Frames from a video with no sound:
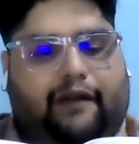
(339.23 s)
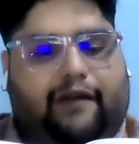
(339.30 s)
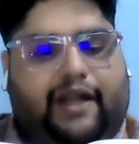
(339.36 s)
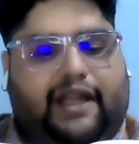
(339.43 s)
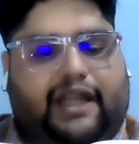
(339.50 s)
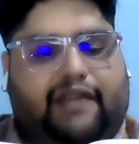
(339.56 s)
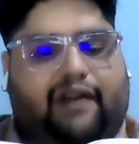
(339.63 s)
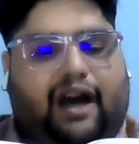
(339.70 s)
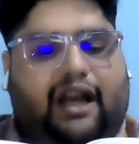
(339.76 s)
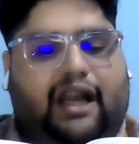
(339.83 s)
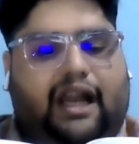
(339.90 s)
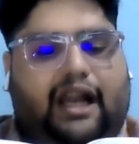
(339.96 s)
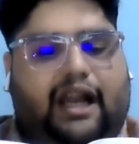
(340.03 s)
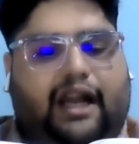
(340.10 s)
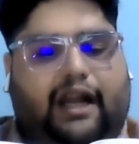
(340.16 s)
When
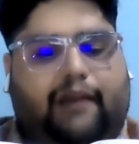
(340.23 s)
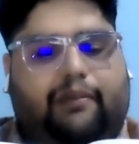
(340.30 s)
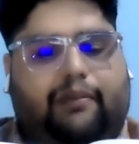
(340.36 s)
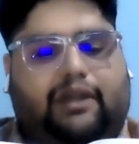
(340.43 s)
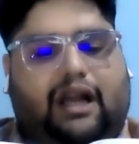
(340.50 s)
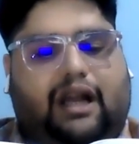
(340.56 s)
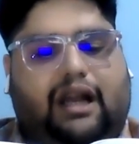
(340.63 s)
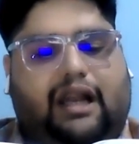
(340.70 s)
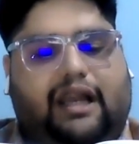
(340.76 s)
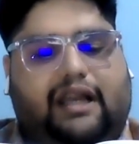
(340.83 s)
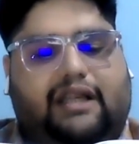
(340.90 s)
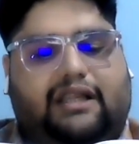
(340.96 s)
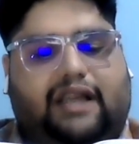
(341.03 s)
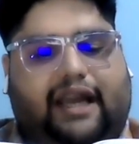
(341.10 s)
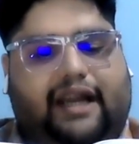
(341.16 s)
Diwali lit up dull
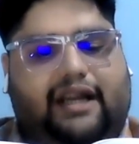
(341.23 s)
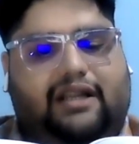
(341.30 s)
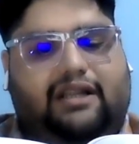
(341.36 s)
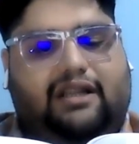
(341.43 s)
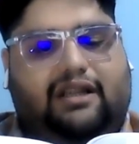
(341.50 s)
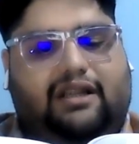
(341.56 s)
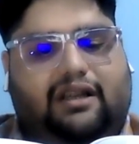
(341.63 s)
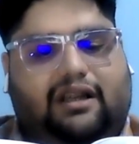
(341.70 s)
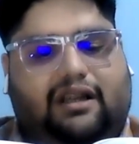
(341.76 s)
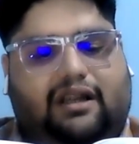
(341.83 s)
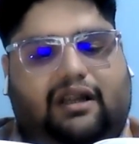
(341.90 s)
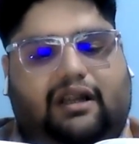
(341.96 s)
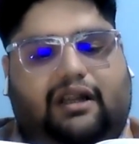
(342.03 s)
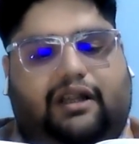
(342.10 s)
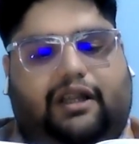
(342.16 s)
late sides,
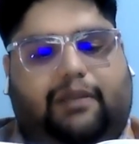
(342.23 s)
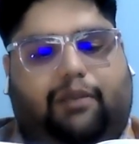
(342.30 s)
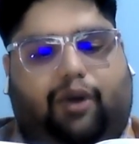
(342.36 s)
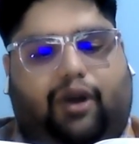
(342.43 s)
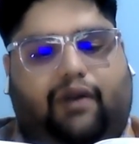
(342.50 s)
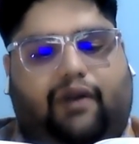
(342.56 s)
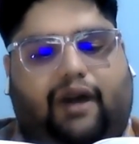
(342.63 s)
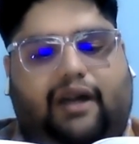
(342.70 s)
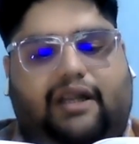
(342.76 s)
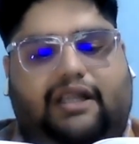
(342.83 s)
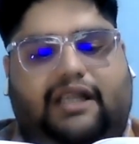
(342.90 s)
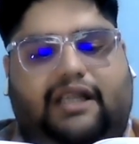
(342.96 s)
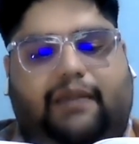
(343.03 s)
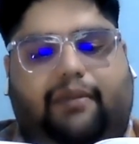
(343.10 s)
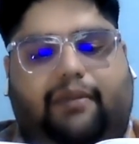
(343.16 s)
the boulevard
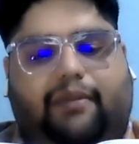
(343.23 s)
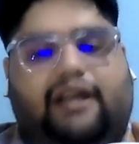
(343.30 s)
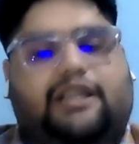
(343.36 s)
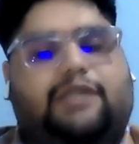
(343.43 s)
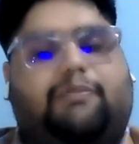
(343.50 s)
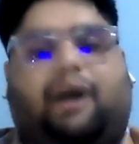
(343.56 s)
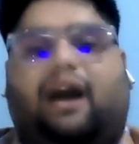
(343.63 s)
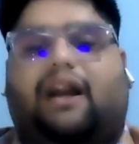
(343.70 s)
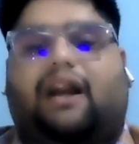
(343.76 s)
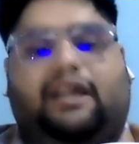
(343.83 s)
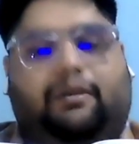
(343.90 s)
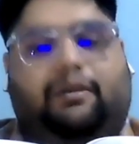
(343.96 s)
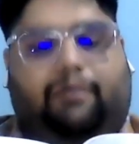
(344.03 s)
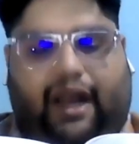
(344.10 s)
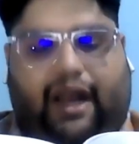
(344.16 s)
seemed like a
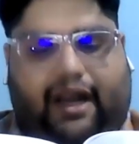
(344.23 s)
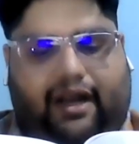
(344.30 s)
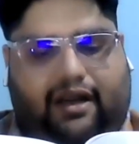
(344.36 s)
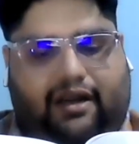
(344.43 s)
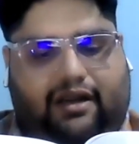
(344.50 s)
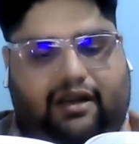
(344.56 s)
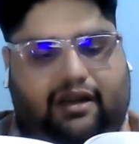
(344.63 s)
sparkling bride.